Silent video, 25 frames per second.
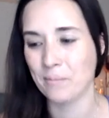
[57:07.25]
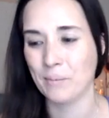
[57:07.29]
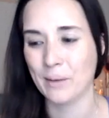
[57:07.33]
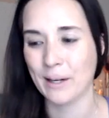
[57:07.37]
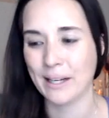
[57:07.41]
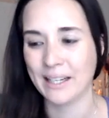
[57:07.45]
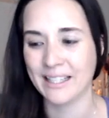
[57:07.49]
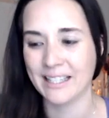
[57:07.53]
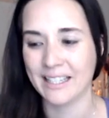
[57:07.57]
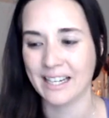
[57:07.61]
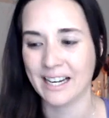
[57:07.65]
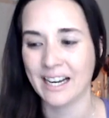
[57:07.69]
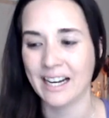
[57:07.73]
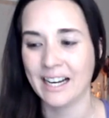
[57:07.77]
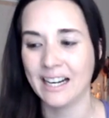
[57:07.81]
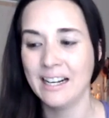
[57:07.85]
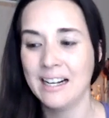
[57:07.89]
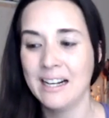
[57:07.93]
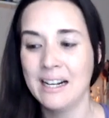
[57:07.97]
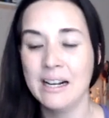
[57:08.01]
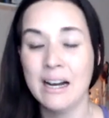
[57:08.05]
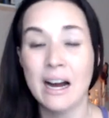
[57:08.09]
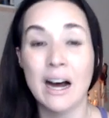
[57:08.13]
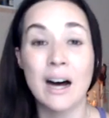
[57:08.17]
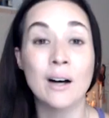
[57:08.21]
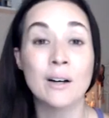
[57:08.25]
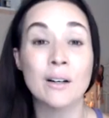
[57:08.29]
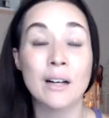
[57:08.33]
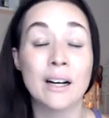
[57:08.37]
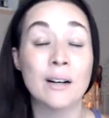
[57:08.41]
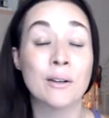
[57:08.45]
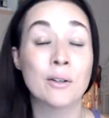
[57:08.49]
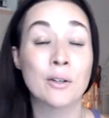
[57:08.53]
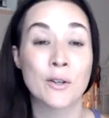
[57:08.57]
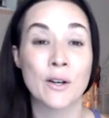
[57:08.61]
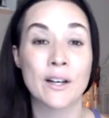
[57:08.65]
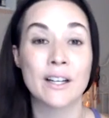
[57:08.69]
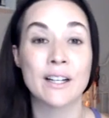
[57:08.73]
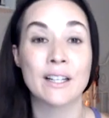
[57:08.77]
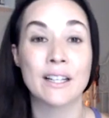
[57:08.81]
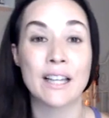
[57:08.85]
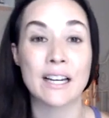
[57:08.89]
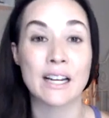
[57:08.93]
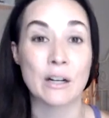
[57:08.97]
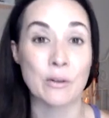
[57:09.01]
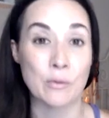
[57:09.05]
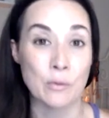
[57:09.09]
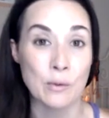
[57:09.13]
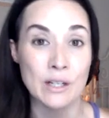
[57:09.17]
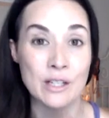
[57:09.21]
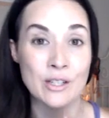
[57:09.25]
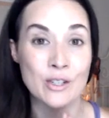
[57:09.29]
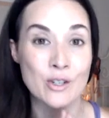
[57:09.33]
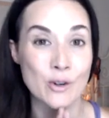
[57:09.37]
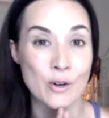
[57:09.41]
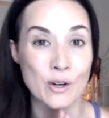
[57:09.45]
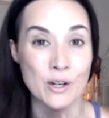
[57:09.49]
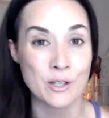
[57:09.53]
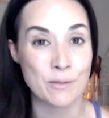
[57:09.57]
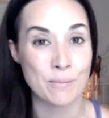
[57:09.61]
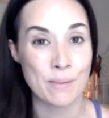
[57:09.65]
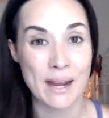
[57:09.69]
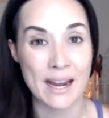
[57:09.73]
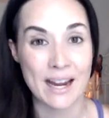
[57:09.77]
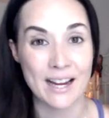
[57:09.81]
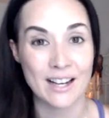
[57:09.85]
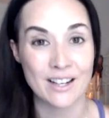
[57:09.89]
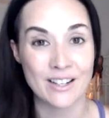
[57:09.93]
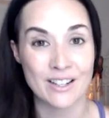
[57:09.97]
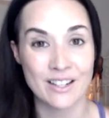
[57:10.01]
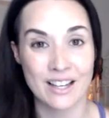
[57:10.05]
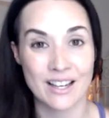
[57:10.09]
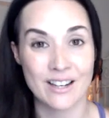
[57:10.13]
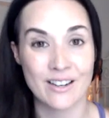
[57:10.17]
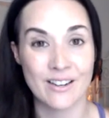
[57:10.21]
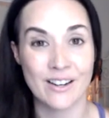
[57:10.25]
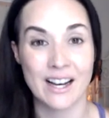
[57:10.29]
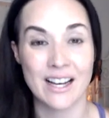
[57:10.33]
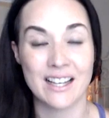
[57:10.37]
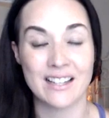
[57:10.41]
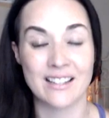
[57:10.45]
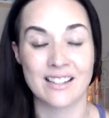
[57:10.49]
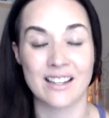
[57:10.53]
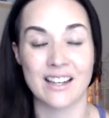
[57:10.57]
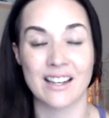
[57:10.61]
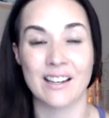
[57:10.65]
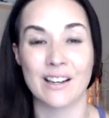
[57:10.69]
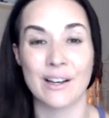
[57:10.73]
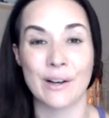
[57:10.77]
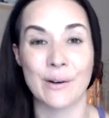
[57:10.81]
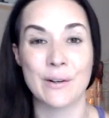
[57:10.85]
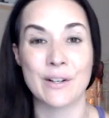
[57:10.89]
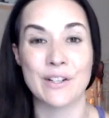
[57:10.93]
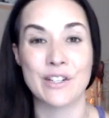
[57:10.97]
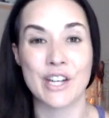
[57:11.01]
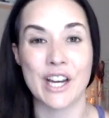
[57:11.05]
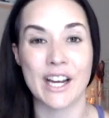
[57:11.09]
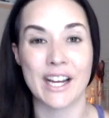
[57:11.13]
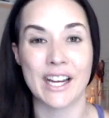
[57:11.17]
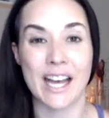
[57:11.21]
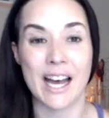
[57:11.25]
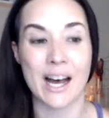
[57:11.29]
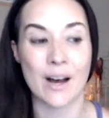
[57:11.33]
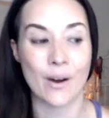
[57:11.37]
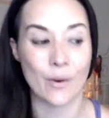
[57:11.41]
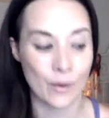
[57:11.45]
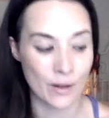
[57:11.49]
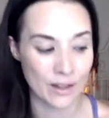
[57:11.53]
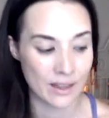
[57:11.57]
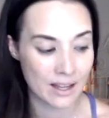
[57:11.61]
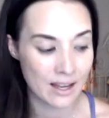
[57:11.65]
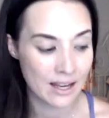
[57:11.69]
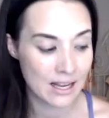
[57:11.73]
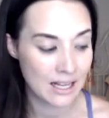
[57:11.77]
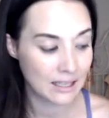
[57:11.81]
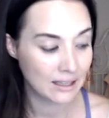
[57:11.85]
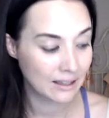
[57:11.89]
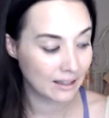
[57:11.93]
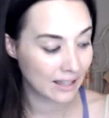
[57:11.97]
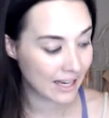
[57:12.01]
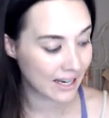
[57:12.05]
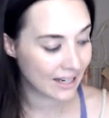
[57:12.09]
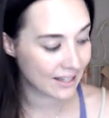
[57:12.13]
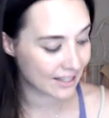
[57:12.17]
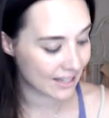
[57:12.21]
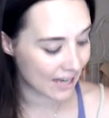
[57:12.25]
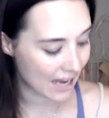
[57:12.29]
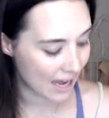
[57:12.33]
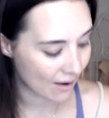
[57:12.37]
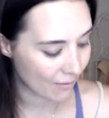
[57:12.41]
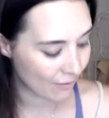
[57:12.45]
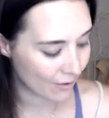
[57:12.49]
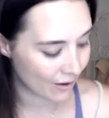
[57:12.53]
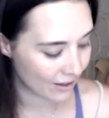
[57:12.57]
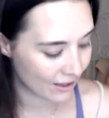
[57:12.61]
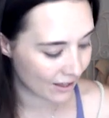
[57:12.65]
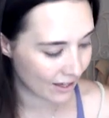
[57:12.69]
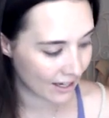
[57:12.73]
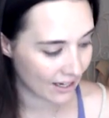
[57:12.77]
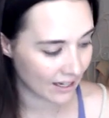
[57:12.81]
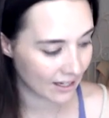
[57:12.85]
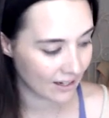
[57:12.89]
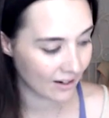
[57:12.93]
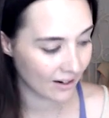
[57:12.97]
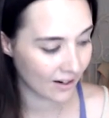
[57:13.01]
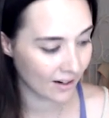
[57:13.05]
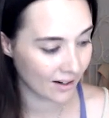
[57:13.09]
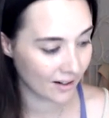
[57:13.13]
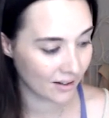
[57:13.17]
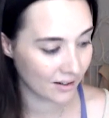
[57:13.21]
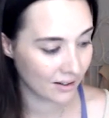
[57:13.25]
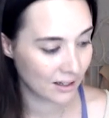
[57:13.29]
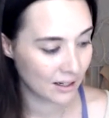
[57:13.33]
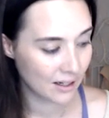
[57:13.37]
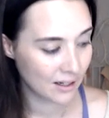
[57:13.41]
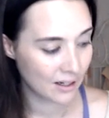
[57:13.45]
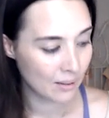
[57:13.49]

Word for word: But uh, I'll, I'll create a, like a resource page that you guys can go and check out with links to everything here